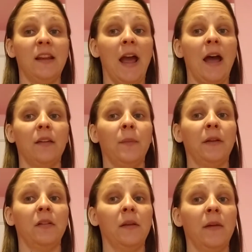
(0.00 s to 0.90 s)
Yeah,
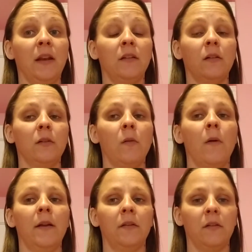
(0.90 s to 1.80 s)
especially when it's your
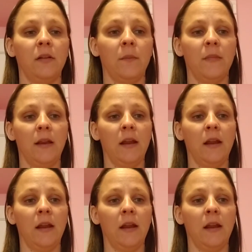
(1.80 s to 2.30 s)
toys or something.